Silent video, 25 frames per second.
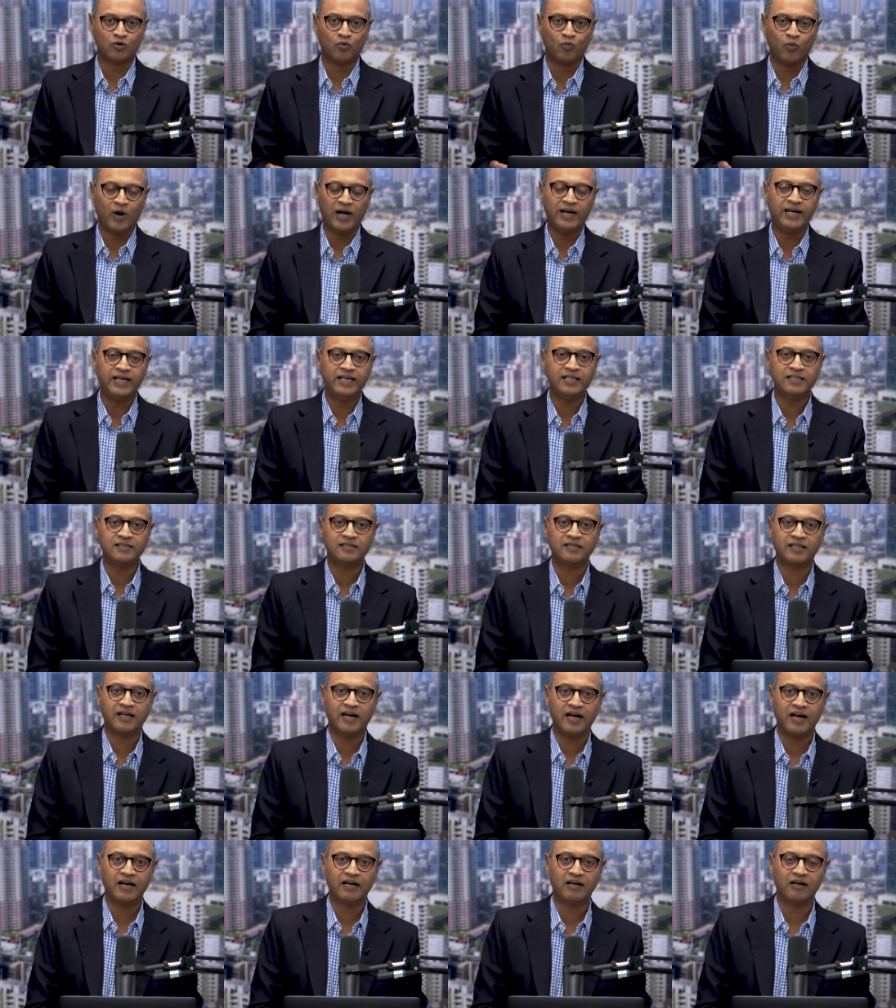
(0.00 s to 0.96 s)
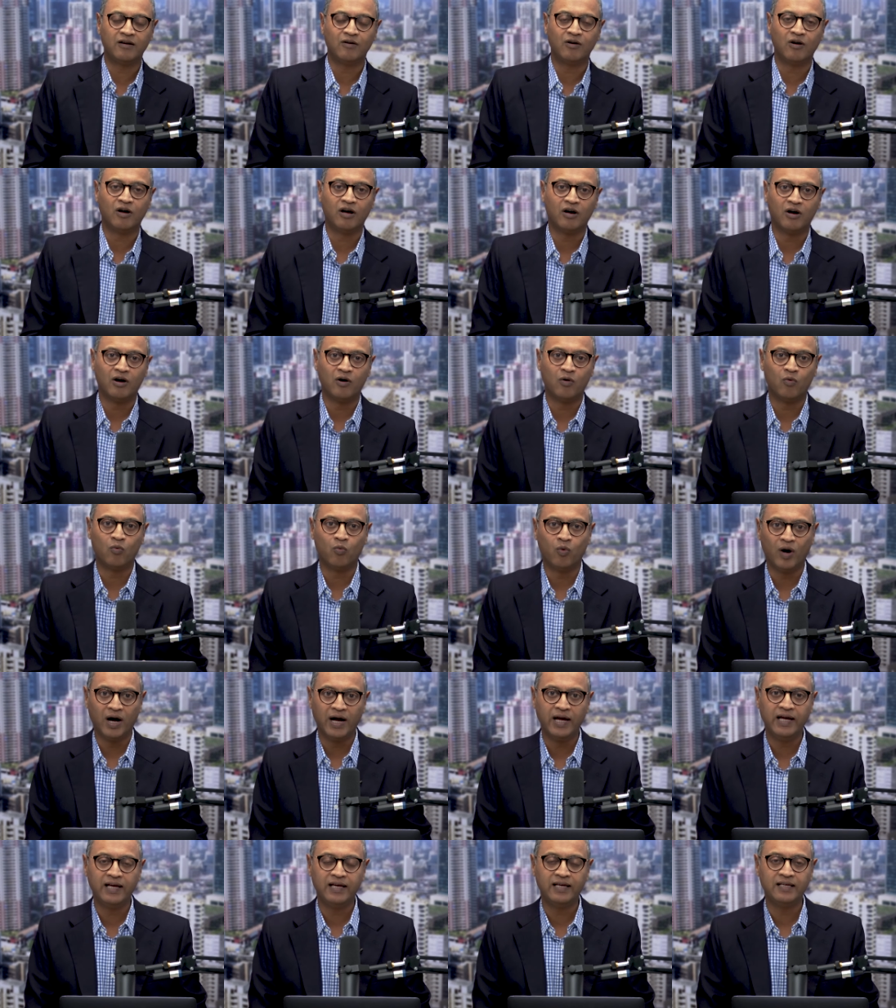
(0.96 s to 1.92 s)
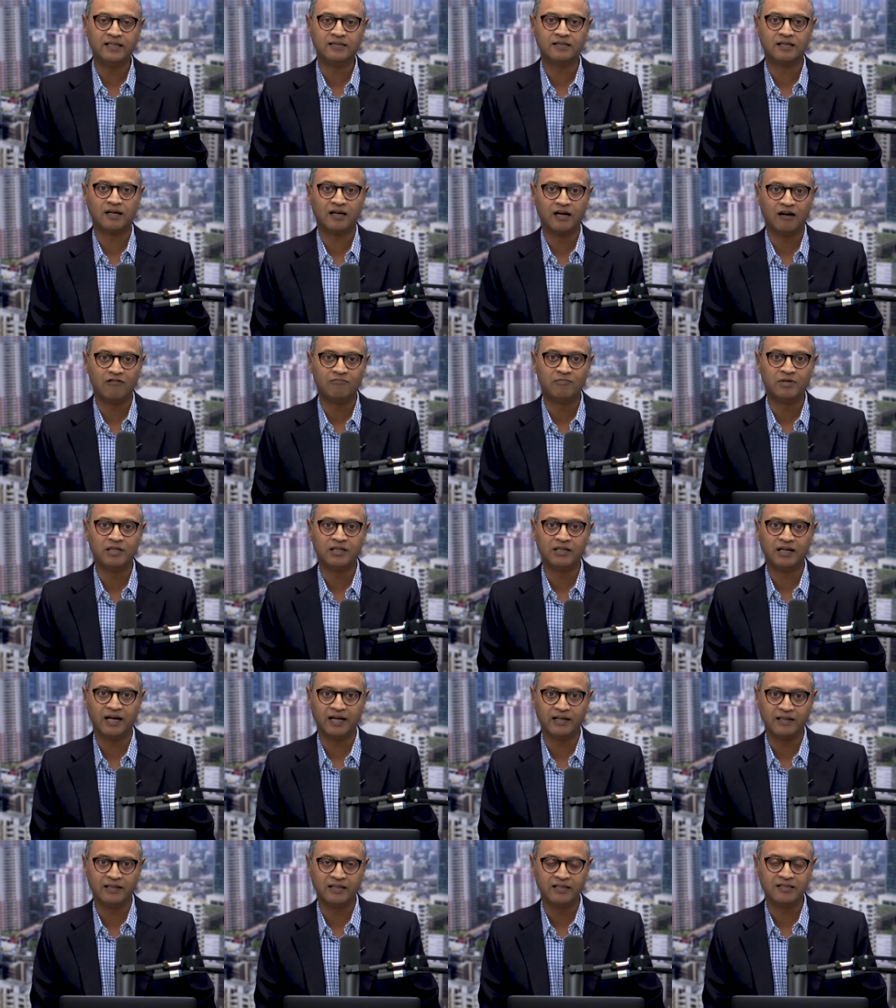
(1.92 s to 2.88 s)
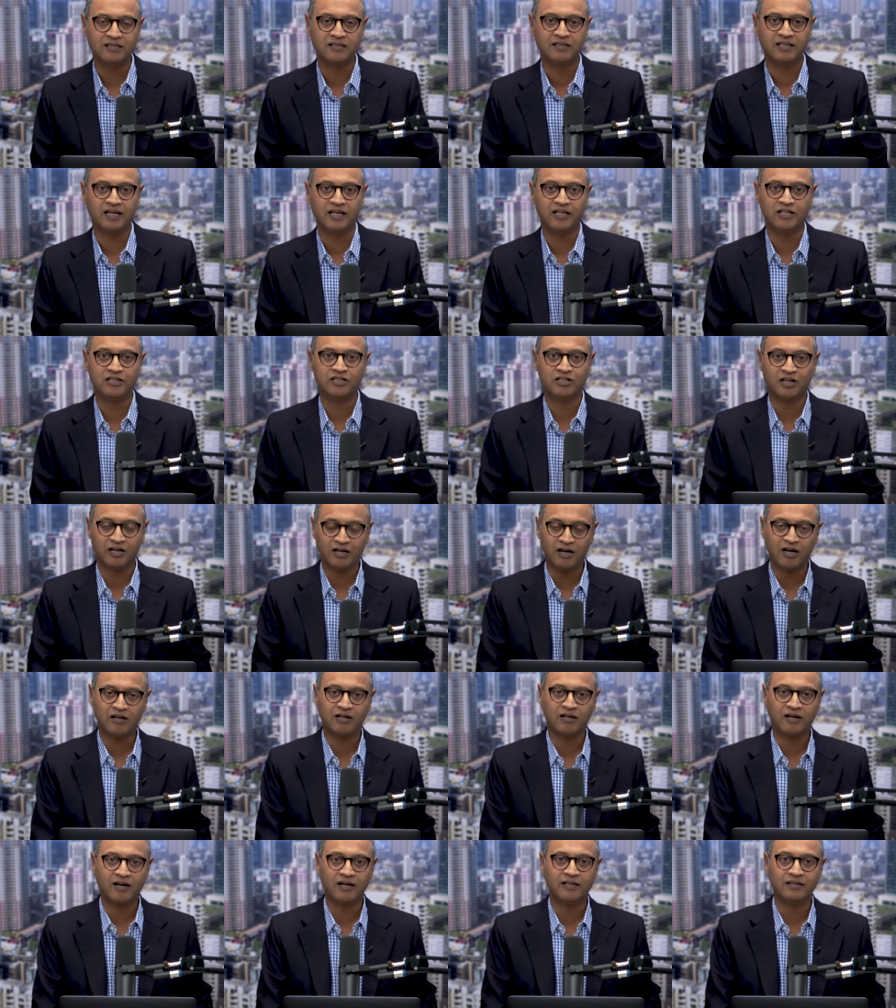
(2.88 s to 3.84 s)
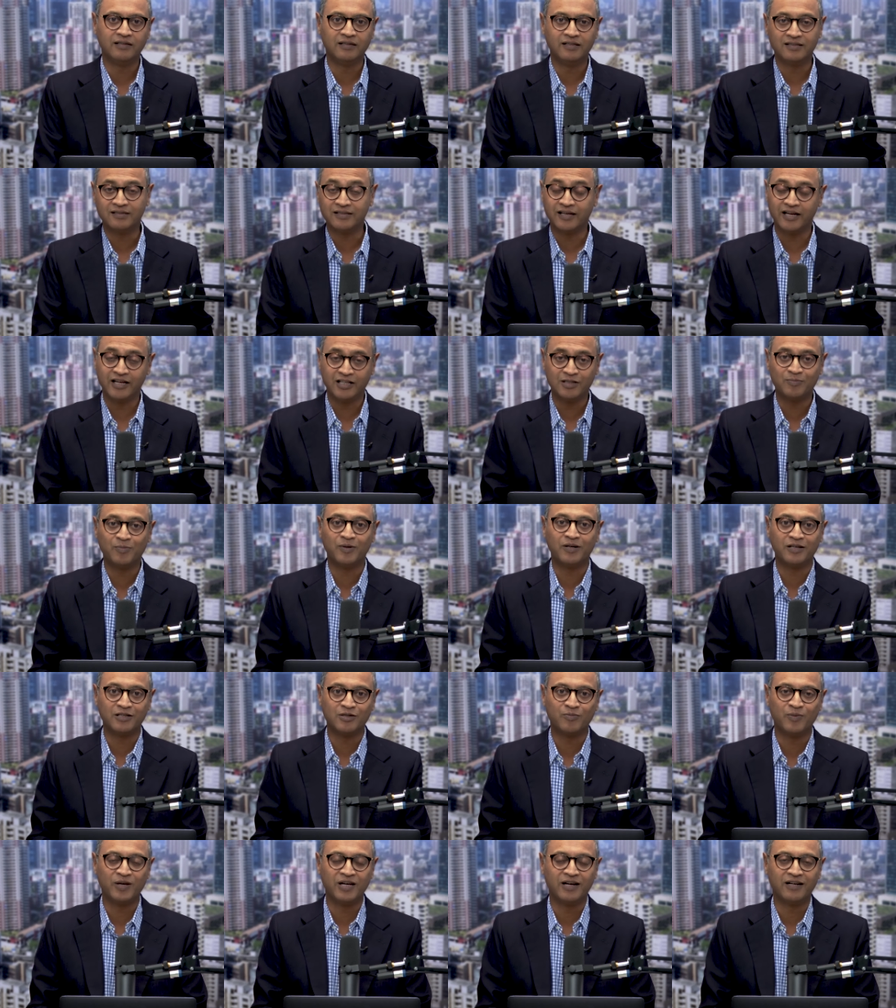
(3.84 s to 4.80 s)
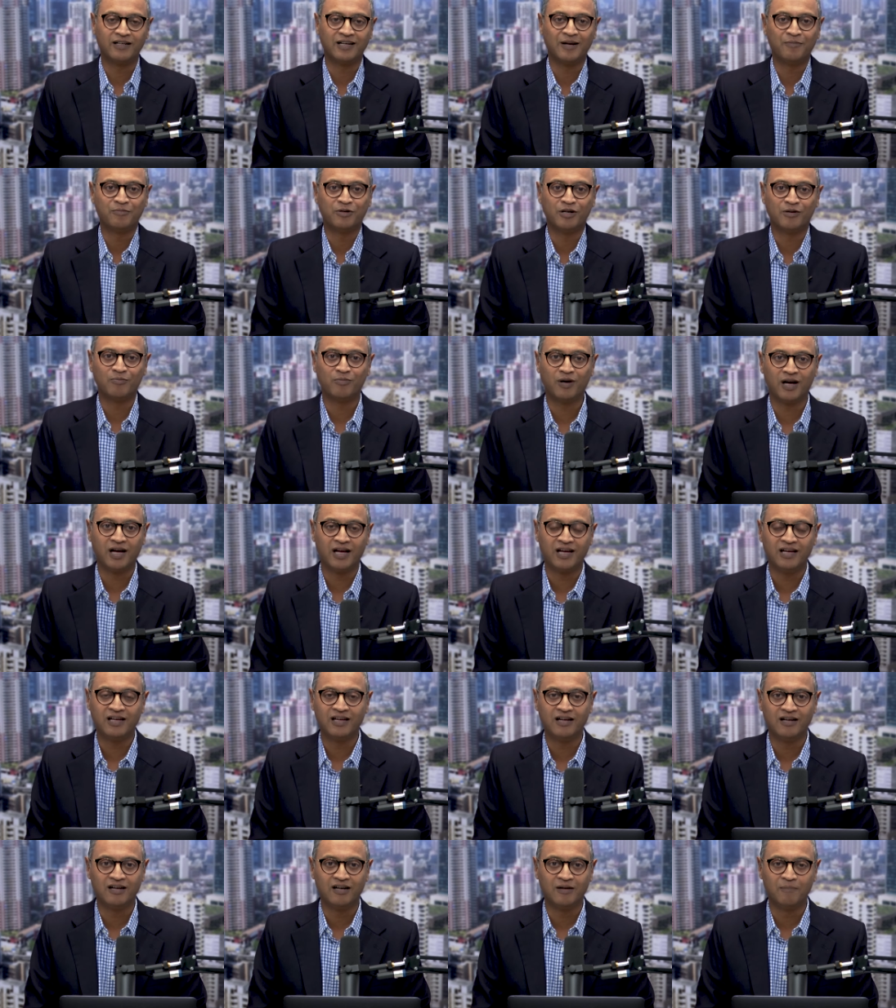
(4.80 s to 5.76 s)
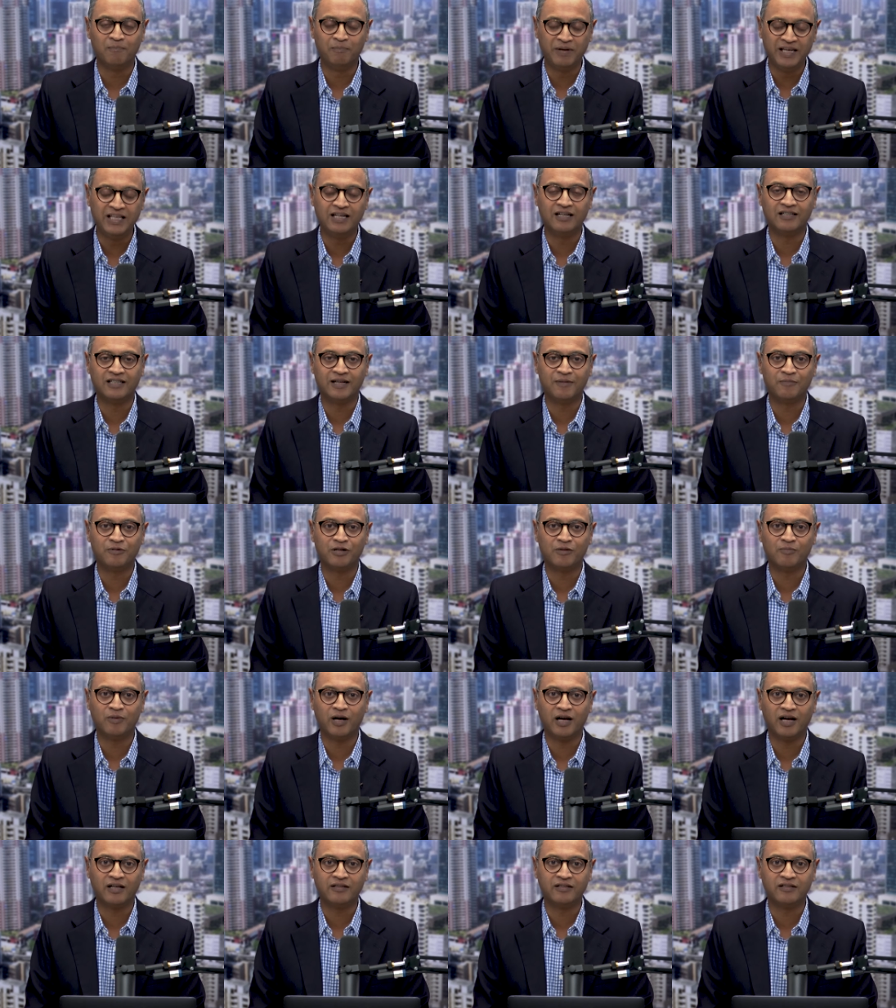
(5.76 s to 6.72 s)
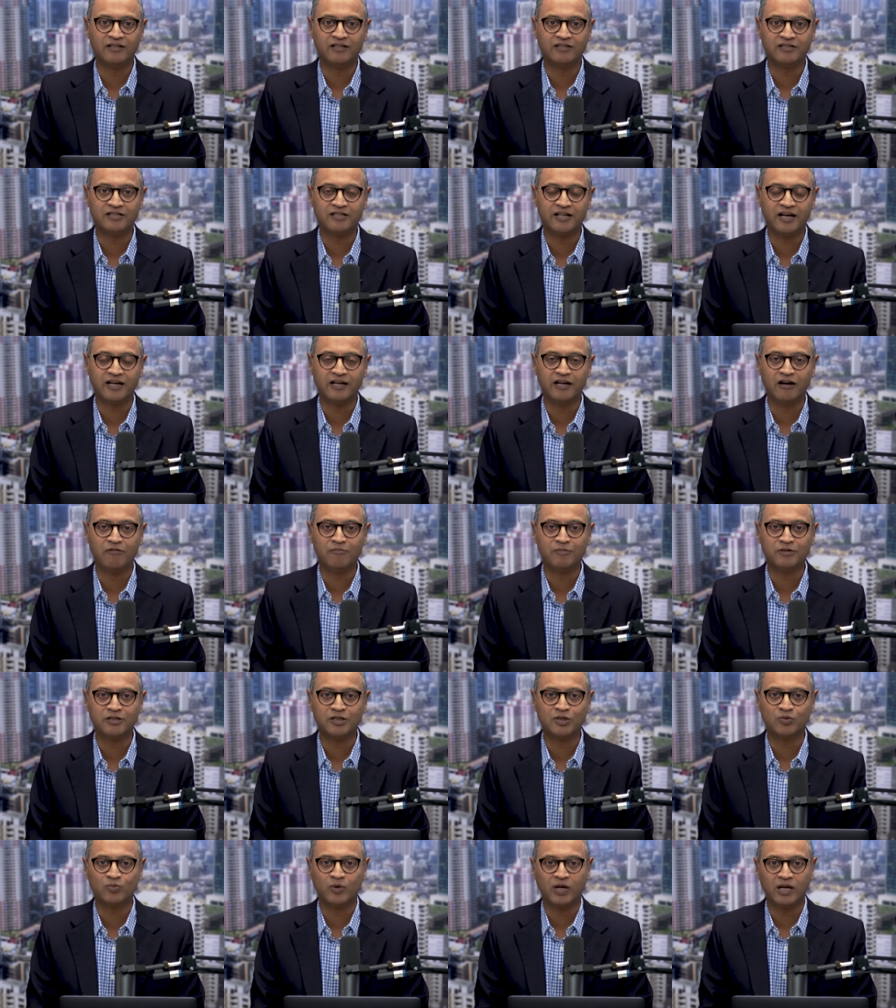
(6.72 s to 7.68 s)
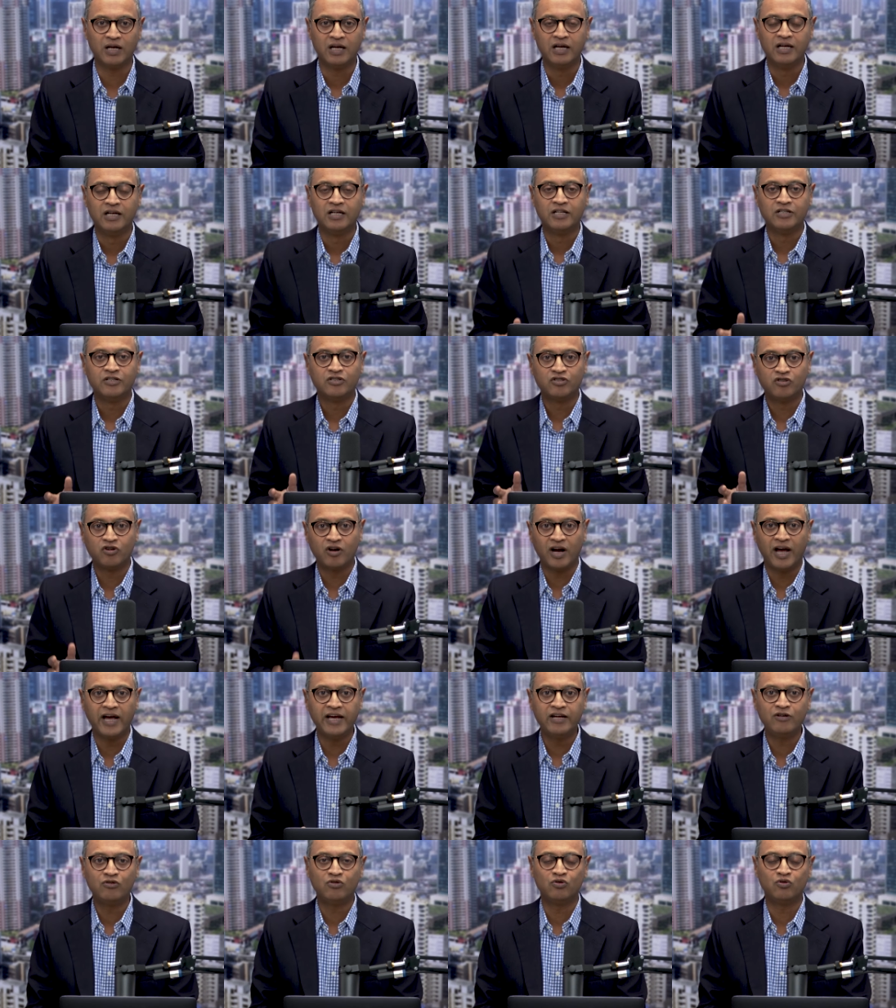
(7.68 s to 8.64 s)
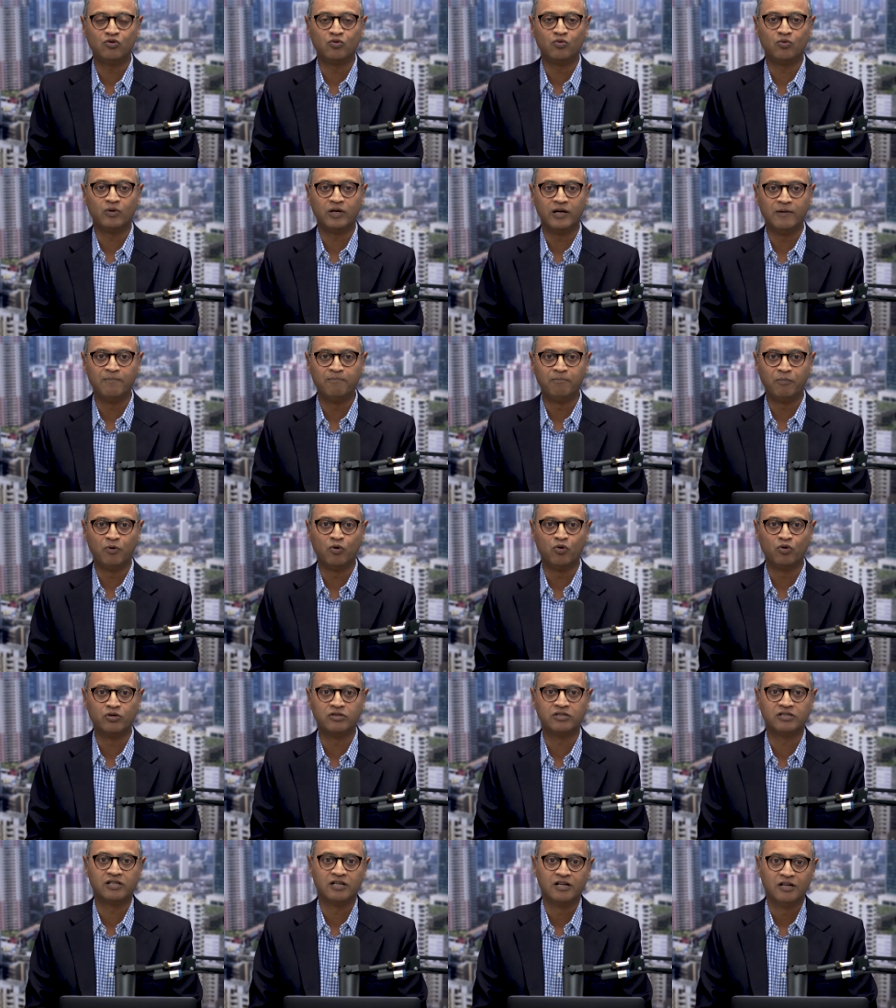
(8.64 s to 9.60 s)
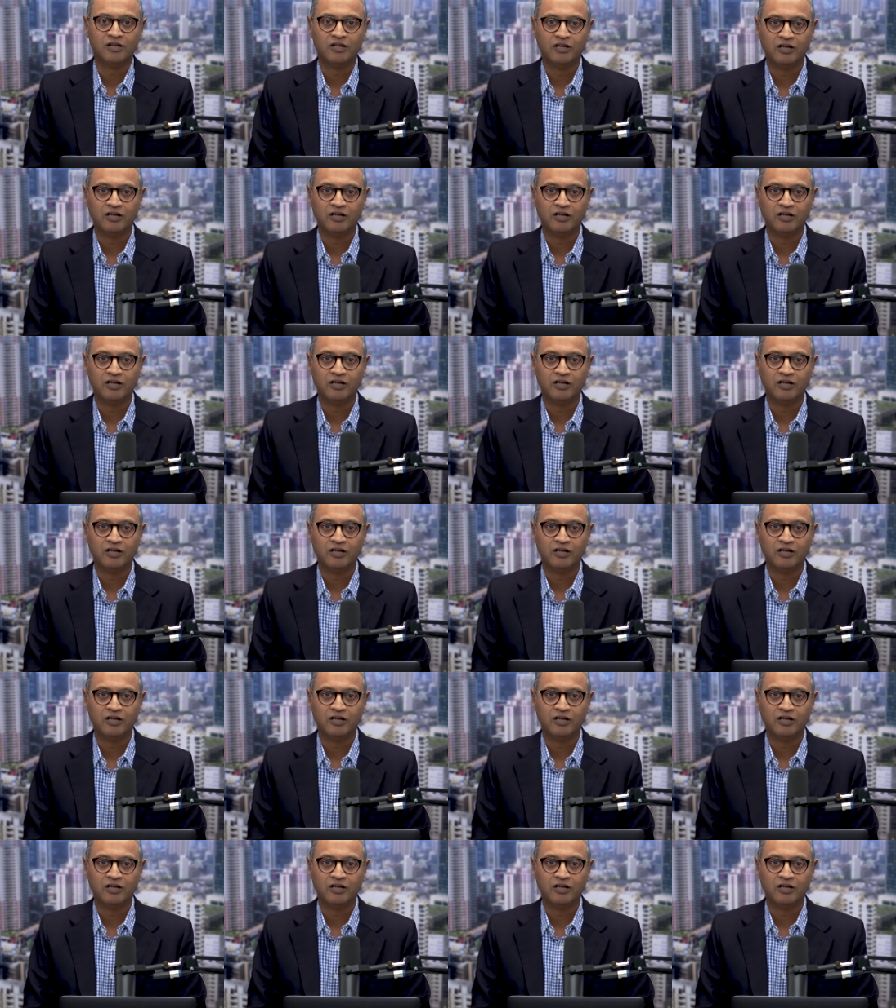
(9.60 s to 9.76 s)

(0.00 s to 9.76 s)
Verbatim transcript: So one is that uh, why is the government at this stage, Karnataka in this case, but it's being attempted by, uh, been attempted by other state governments as well, trying to impose